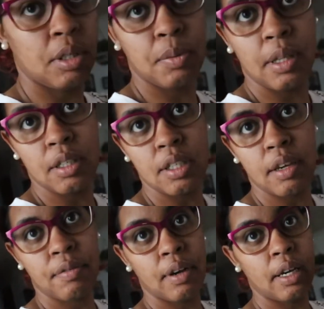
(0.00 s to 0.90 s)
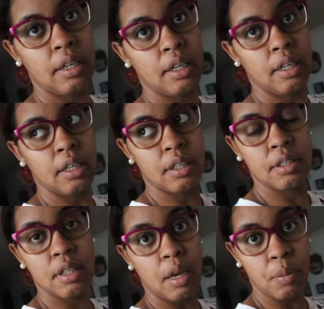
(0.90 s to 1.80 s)
as well as like finding
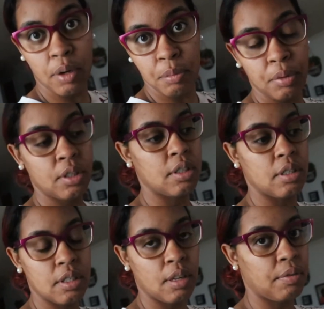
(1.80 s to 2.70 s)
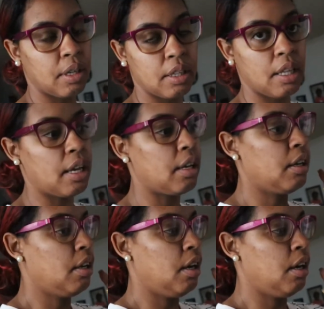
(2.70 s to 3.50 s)
sight word books and stuff like that